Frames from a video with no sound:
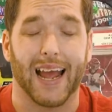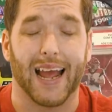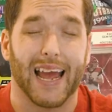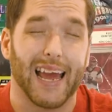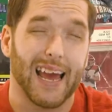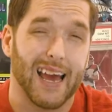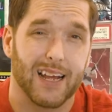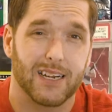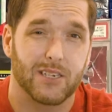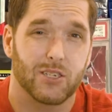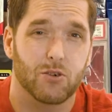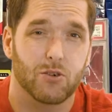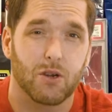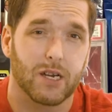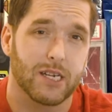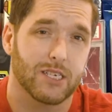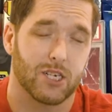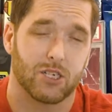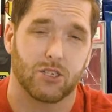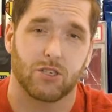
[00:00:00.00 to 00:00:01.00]
And you
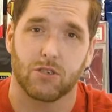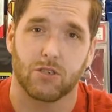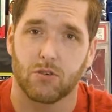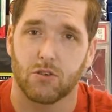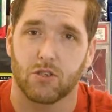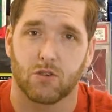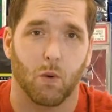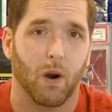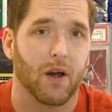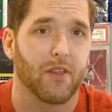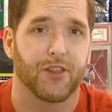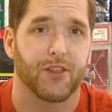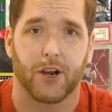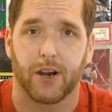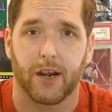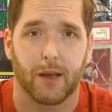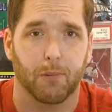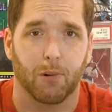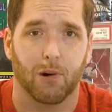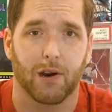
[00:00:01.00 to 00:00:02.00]
can just use
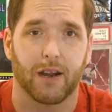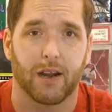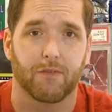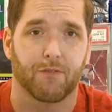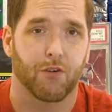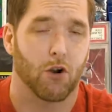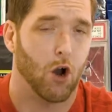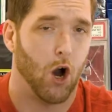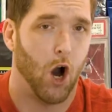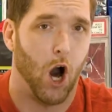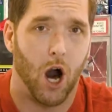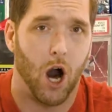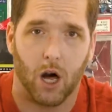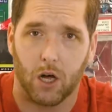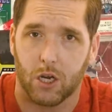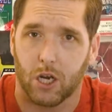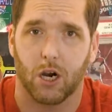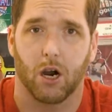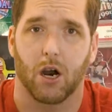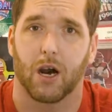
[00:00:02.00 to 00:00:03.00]
130point for
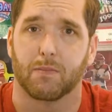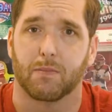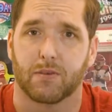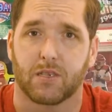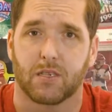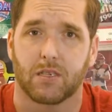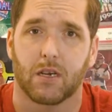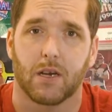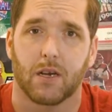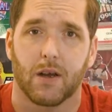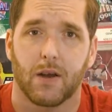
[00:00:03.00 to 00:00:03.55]
all comps